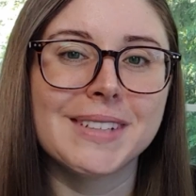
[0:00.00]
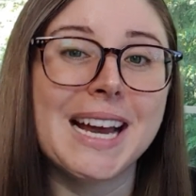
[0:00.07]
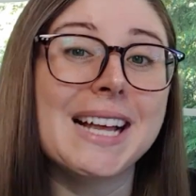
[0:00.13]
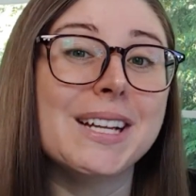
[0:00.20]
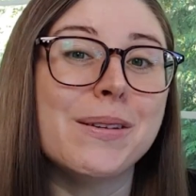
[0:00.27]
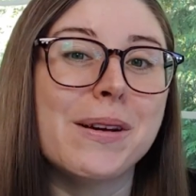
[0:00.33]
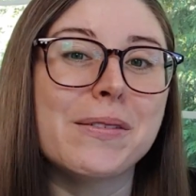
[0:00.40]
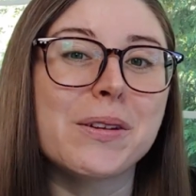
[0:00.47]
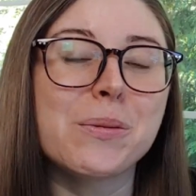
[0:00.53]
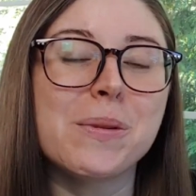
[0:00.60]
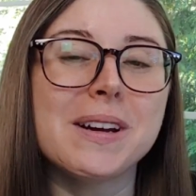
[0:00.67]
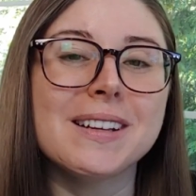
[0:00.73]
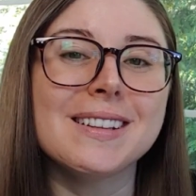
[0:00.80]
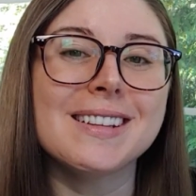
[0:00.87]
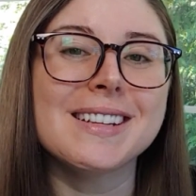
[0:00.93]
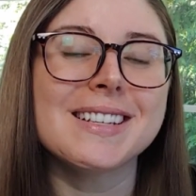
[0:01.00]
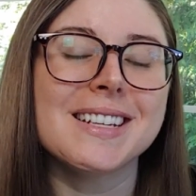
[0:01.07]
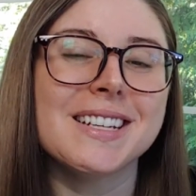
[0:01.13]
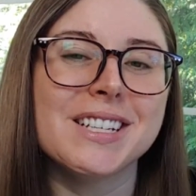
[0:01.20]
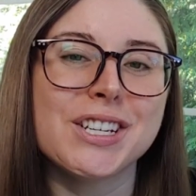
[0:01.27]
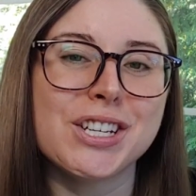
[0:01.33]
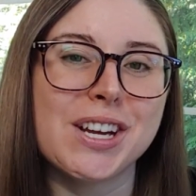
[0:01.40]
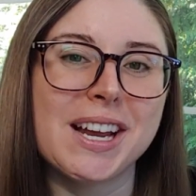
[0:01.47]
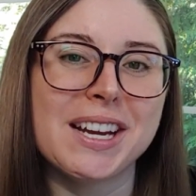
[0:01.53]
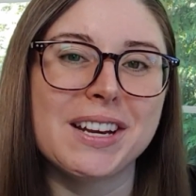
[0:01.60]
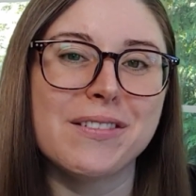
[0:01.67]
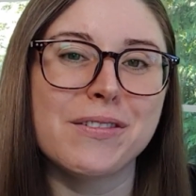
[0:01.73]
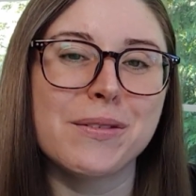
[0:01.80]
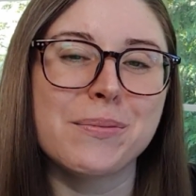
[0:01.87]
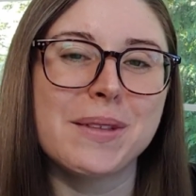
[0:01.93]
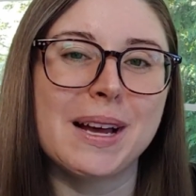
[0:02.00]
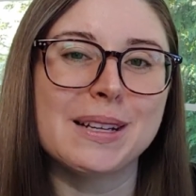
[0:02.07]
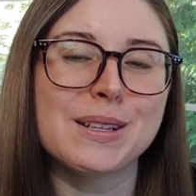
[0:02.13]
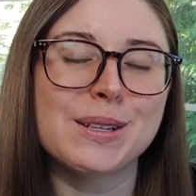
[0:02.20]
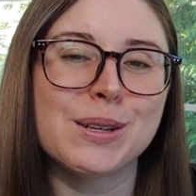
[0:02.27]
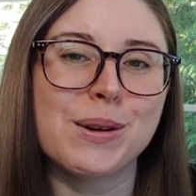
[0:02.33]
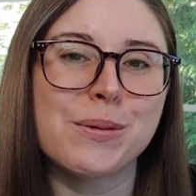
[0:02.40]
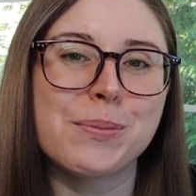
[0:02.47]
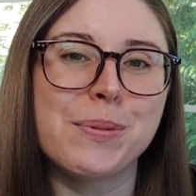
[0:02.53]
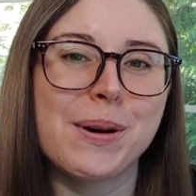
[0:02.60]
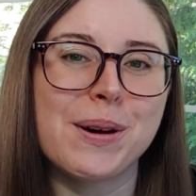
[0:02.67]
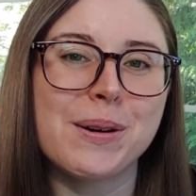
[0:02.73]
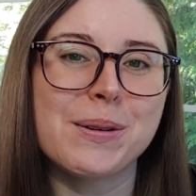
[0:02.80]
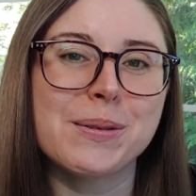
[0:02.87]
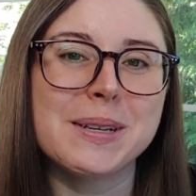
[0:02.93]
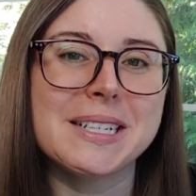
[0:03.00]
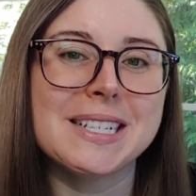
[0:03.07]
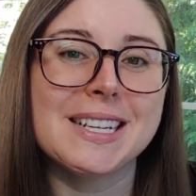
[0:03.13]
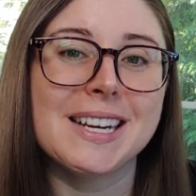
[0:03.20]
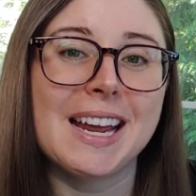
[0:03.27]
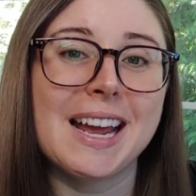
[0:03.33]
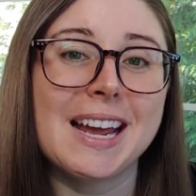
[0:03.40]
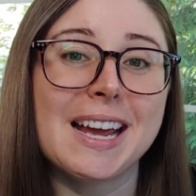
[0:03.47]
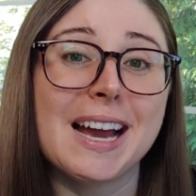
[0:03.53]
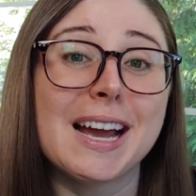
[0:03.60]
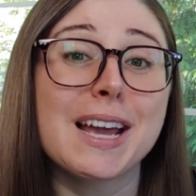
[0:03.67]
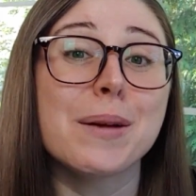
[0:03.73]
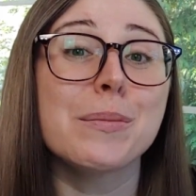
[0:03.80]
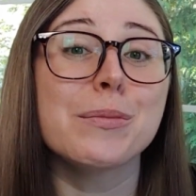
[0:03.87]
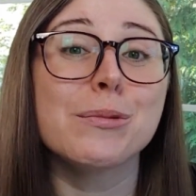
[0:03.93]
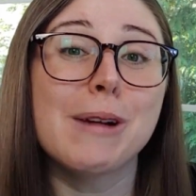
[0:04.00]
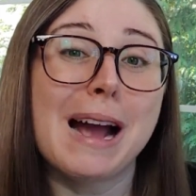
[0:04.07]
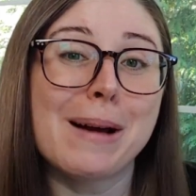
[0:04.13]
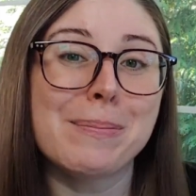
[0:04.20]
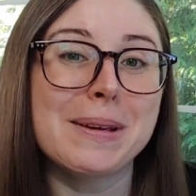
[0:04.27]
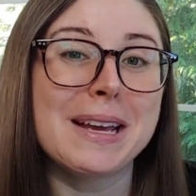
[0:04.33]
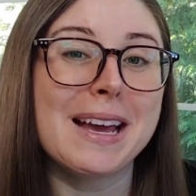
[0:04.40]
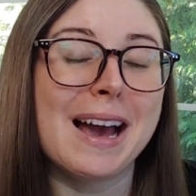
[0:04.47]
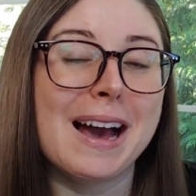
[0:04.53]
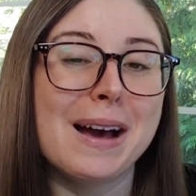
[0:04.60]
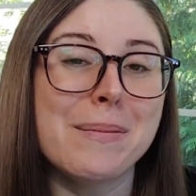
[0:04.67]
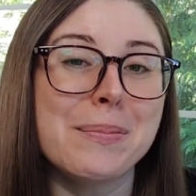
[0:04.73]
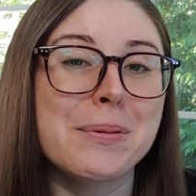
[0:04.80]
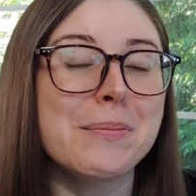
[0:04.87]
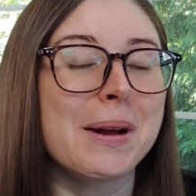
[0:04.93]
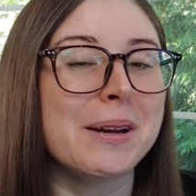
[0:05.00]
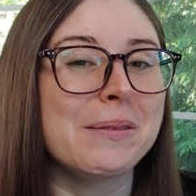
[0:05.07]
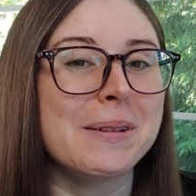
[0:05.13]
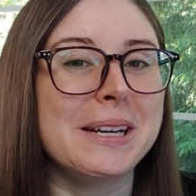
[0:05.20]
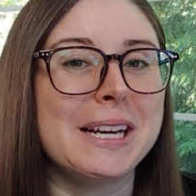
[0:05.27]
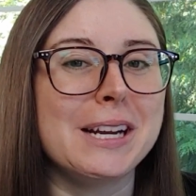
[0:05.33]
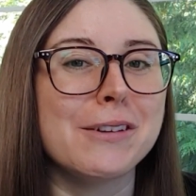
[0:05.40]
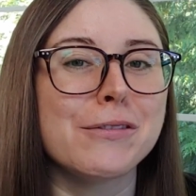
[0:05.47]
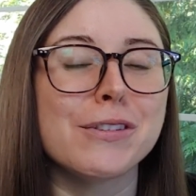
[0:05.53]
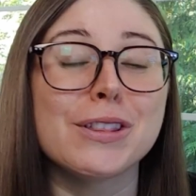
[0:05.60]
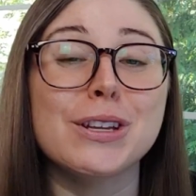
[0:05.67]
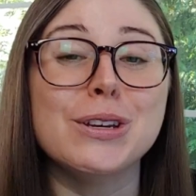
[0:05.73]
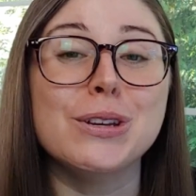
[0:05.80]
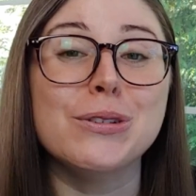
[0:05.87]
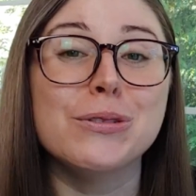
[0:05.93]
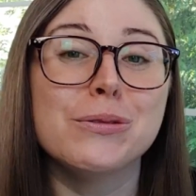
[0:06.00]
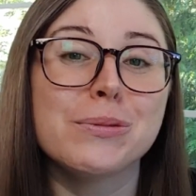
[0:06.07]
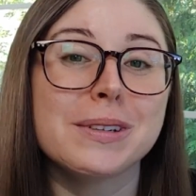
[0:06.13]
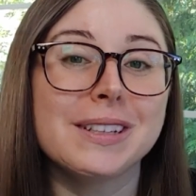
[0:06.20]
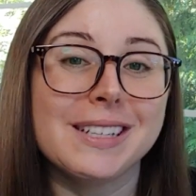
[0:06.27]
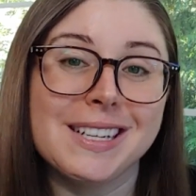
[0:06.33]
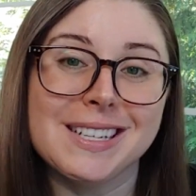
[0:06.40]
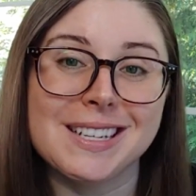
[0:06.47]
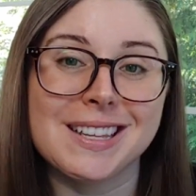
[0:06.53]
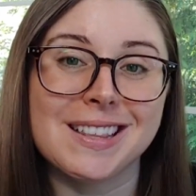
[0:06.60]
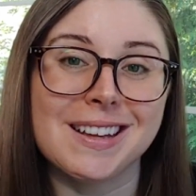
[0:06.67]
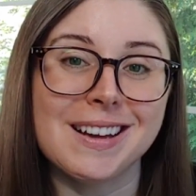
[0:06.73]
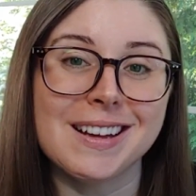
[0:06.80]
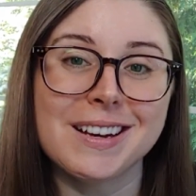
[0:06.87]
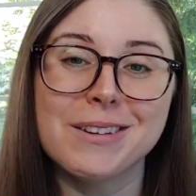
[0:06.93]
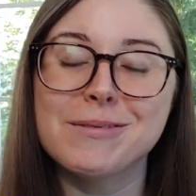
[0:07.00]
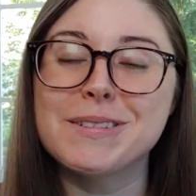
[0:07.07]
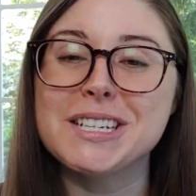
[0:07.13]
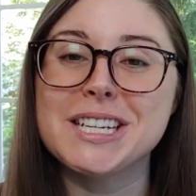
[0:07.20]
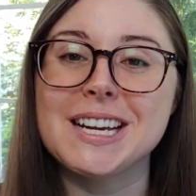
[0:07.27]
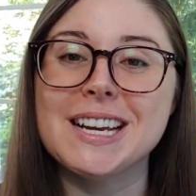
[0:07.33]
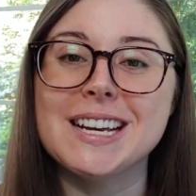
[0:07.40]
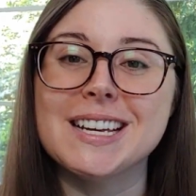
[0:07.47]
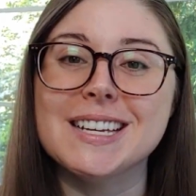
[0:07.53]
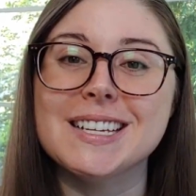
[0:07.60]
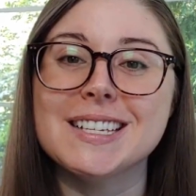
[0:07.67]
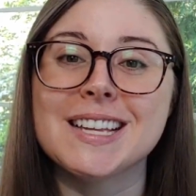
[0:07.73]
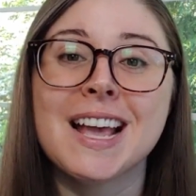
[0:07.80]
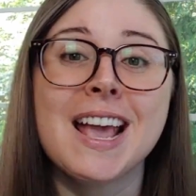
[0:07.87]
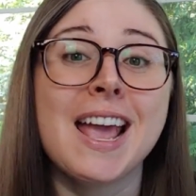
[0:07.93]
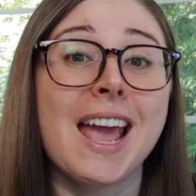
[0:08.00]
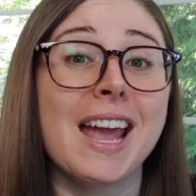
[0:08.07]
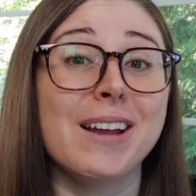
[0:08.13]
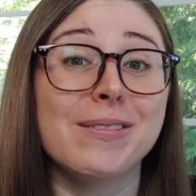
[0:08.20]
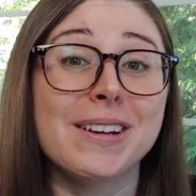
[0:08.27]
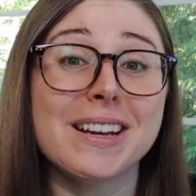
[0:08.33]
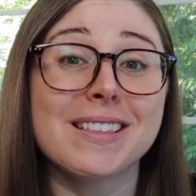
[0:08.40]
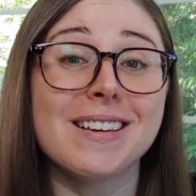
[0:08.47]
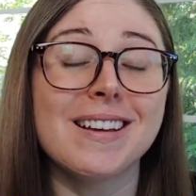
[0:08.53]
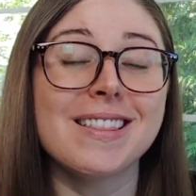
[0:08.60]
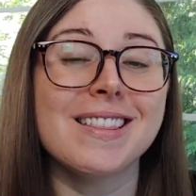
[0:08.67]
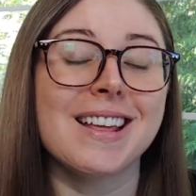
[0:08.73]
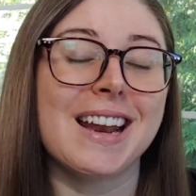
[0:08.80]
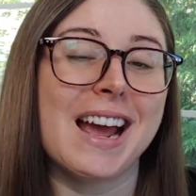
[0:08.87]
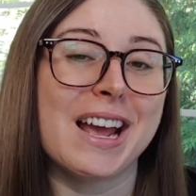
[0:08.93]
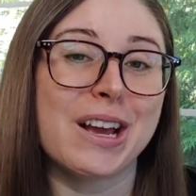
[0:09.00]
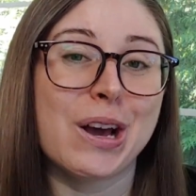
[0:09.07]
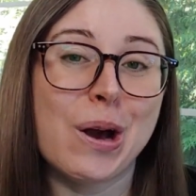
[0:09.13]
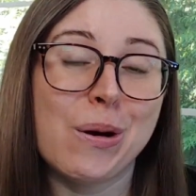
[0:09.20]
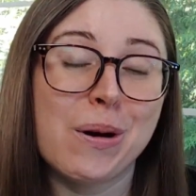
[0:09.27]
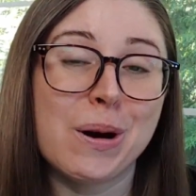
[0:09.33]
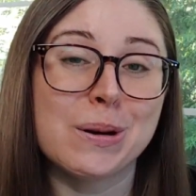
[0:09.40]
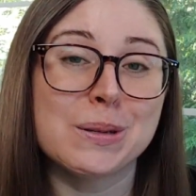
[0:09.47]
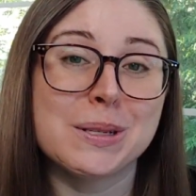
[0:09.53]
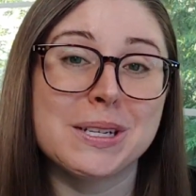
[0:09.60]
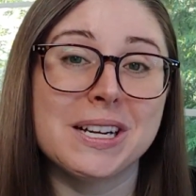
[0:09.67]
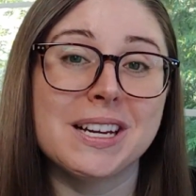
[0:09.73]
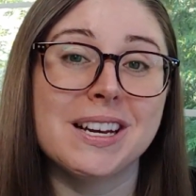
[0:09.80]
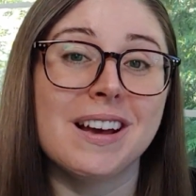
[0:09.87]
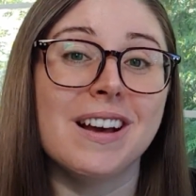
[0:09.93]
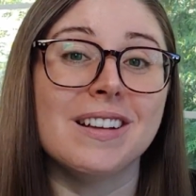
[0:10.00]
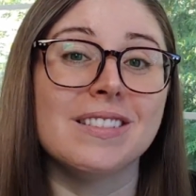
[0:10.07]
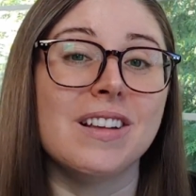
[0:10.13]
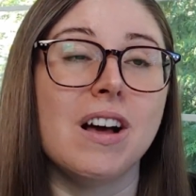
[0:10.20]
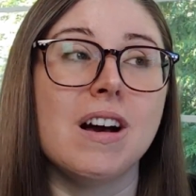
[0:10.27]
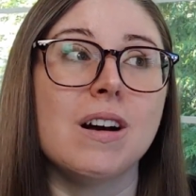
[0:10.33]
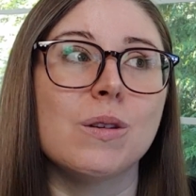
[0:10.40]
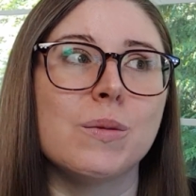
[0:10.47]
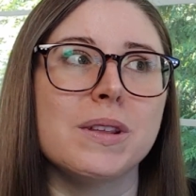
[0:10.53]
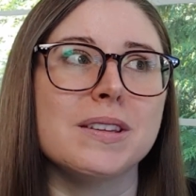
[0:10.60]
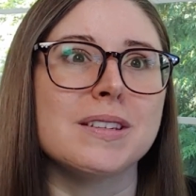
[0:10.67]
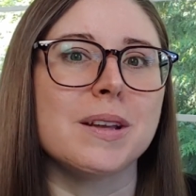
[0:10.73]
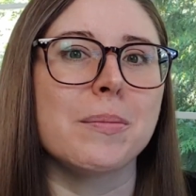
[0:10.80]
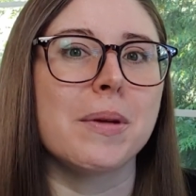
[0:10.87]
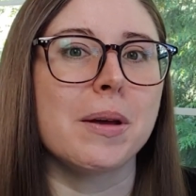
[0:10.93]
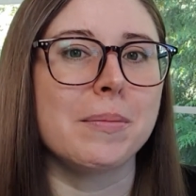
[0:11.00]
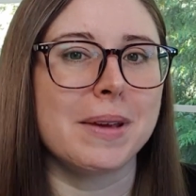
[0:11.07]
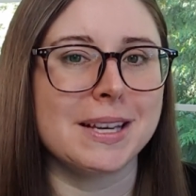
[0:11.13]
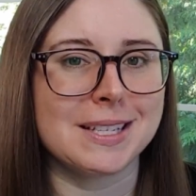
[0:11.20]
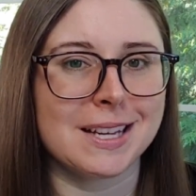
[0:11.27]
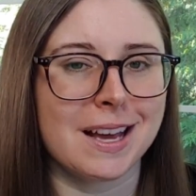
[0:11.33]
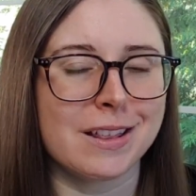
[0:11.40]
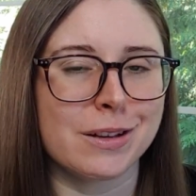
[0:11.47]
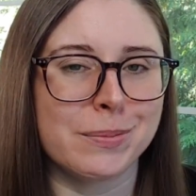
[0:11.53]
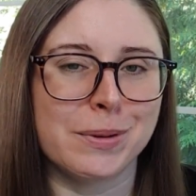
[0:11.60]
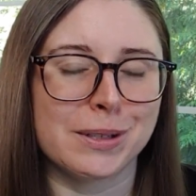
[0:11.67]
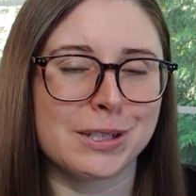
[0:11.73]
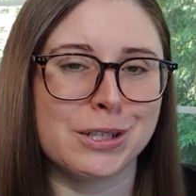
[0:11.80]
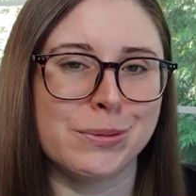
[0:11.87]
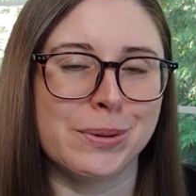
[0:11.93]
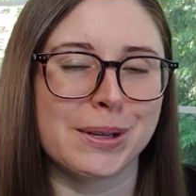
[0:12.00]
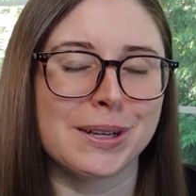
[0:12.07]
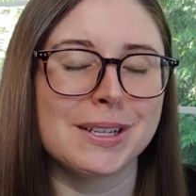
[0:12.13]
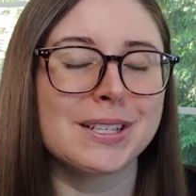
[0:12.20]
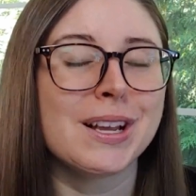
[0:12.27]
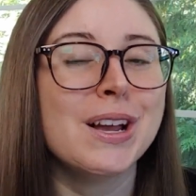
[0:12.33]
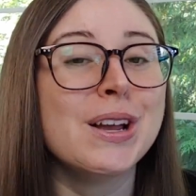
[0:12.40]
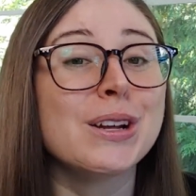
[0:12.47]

Hello everyone, this is Shannon from That's So Poe, and today I am wrapping up my reading for the new release-a-thon, which is a readathon that I co-hosted along with some amazing other booktubers,